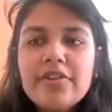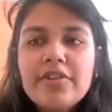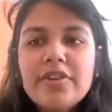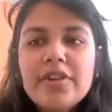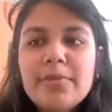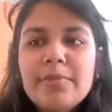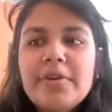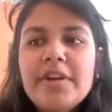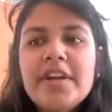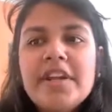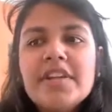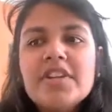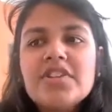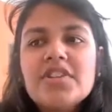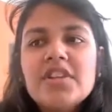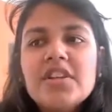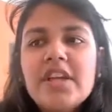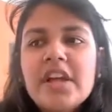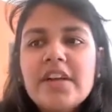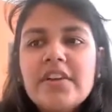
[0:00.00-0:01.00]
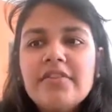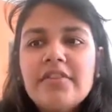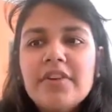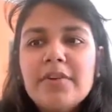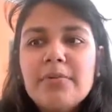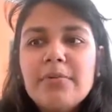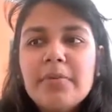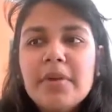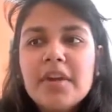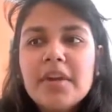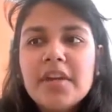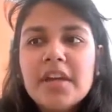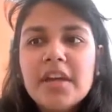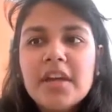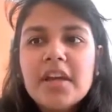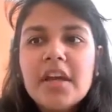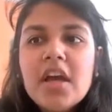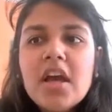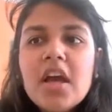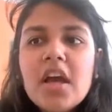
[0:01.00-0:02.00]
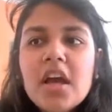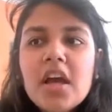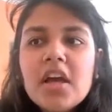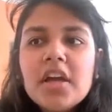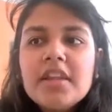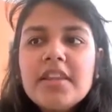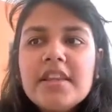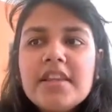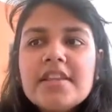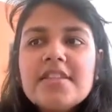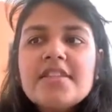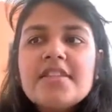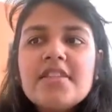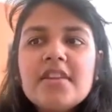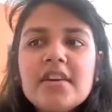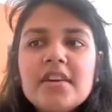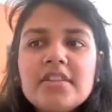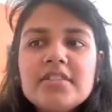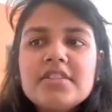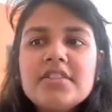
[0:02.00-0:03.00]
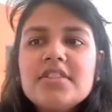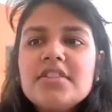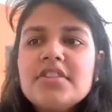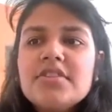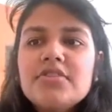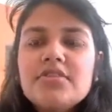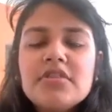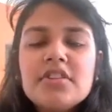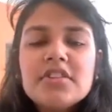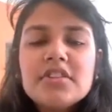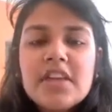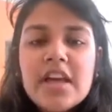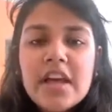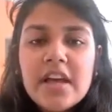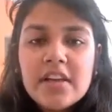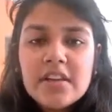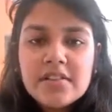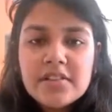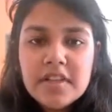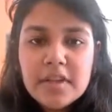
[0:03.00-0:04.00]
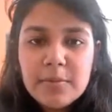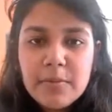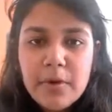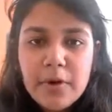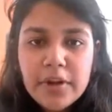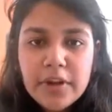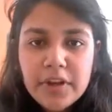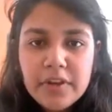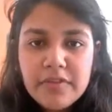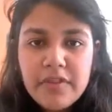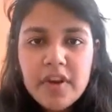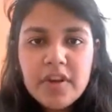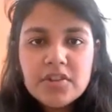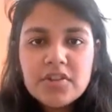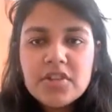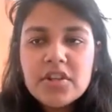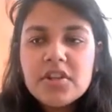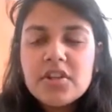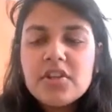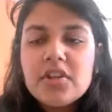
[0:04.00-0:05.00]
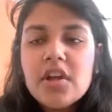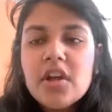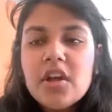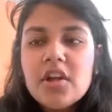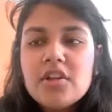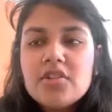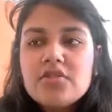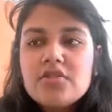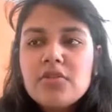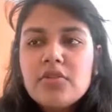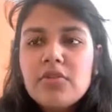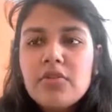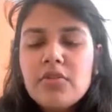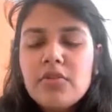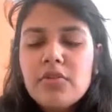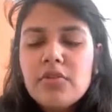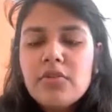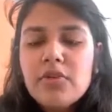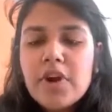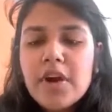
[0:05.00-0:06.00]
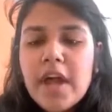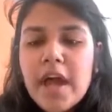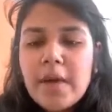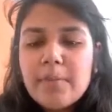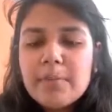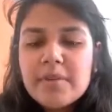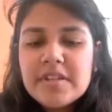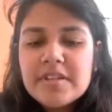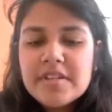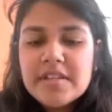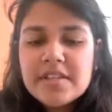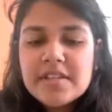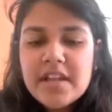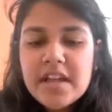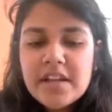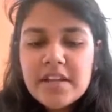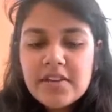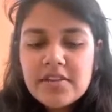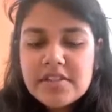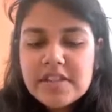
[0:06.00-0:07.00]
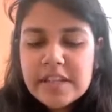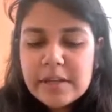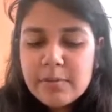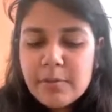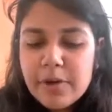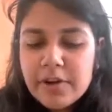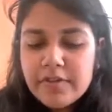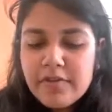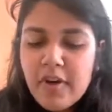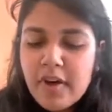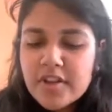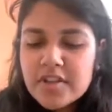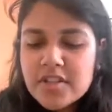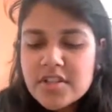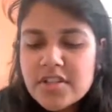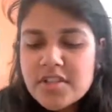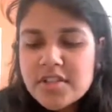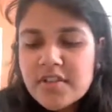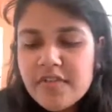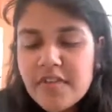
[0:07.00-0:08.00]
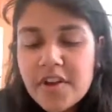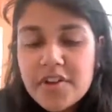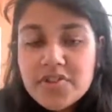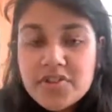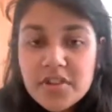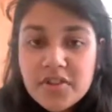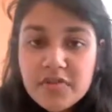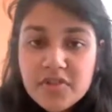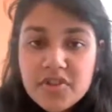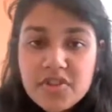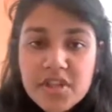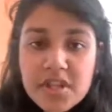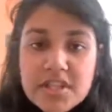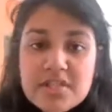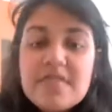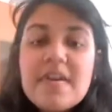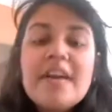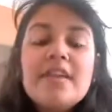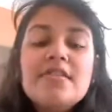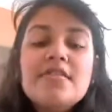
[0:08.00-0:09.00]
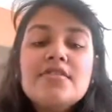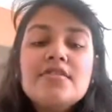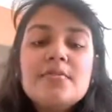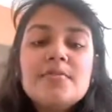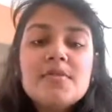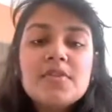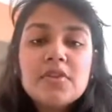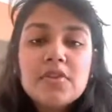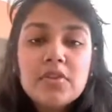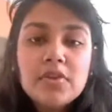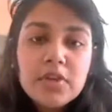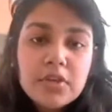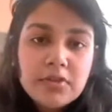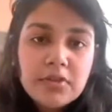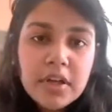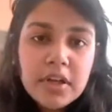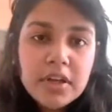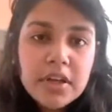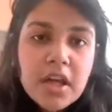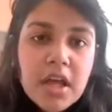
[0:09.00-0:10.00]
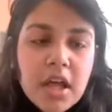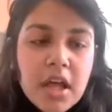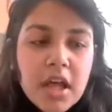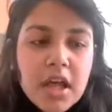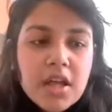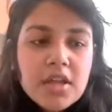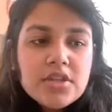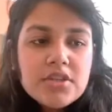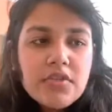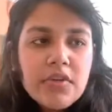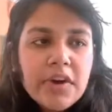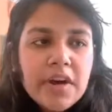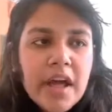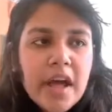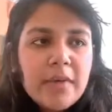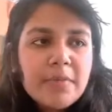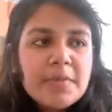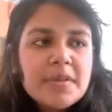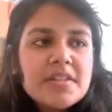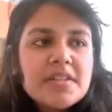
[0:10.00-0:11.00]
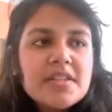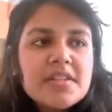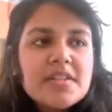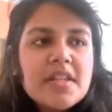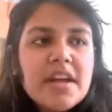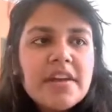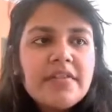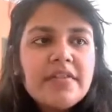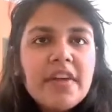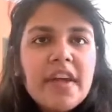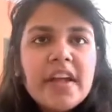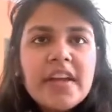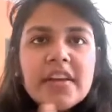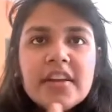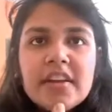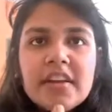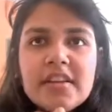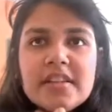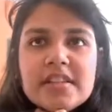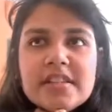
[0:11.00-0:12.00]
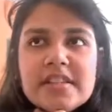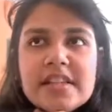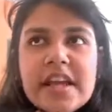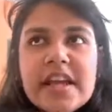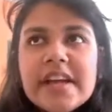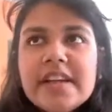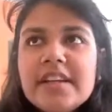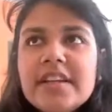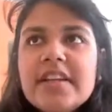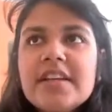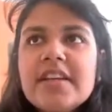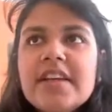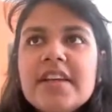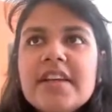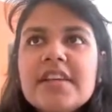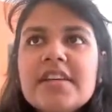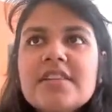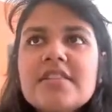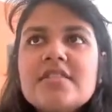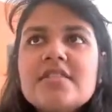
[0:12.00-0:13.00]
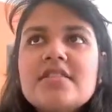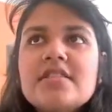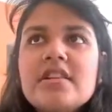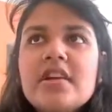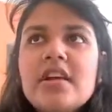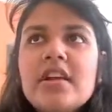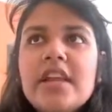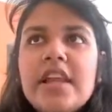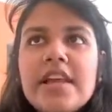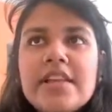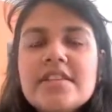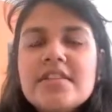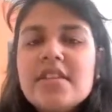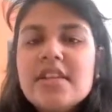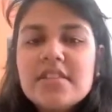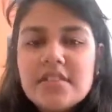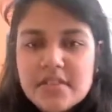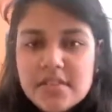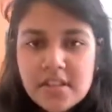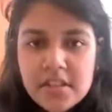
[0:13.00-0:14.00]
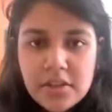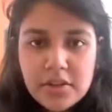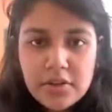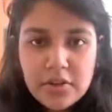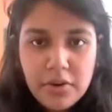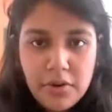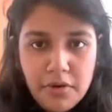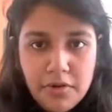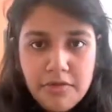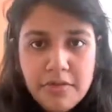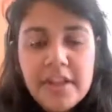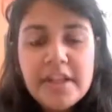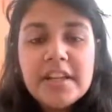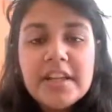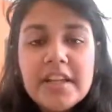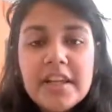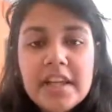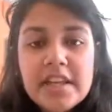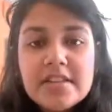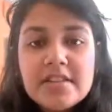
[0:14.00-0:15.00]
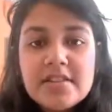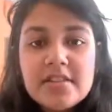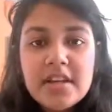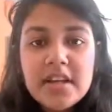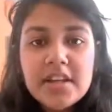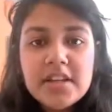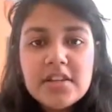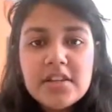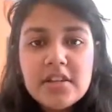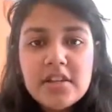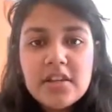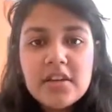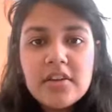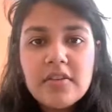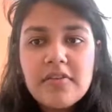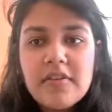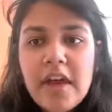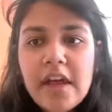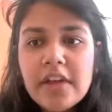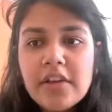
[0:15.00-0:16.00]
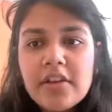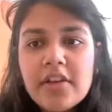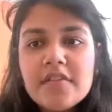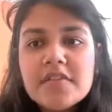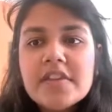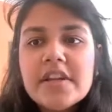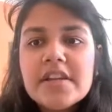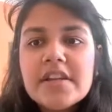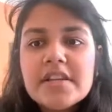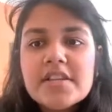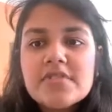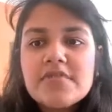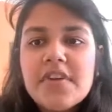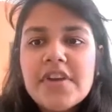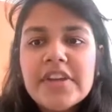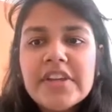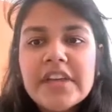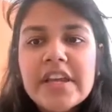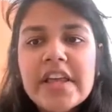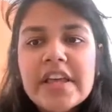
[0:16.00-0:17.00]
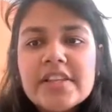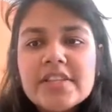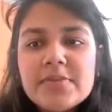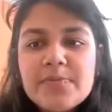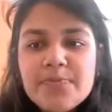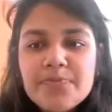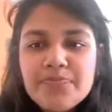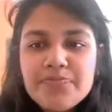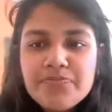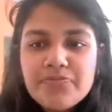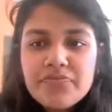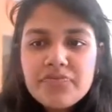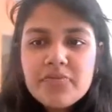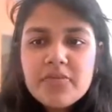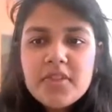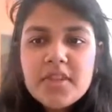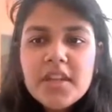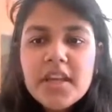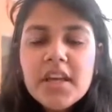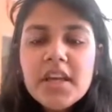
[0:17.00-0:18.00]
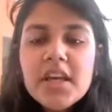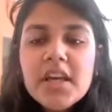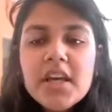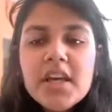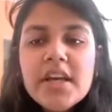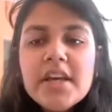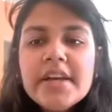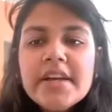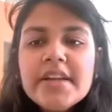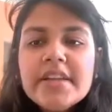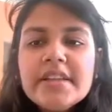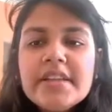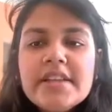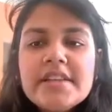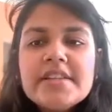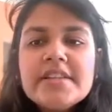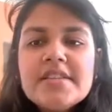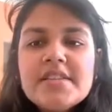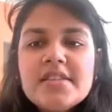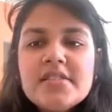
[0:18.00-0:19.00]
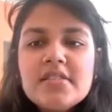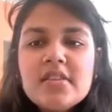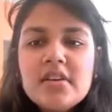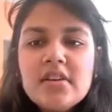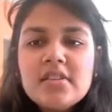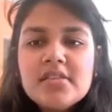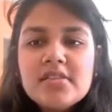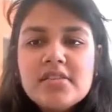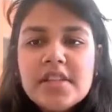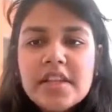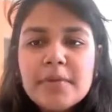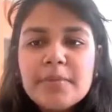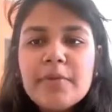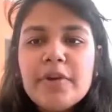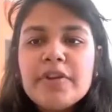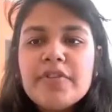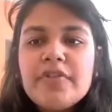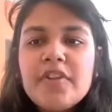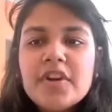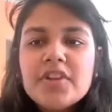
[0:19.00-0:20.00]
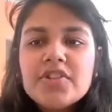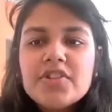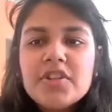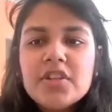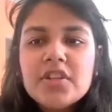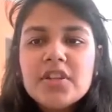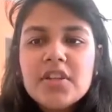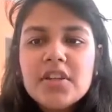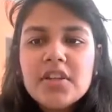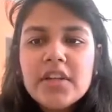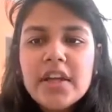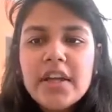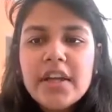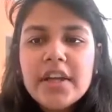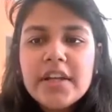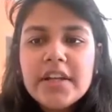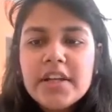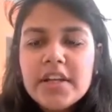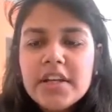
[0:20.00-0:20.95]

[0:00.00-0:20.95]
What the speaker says: to the prediction that we are making, this turns it into a sigmoid function. So what happens is that now sigmoid function is a function which takes values from 0 to 1. So what happens is that when z is less than 0 or very less, right, the value of z is very less, this sigmoid function, it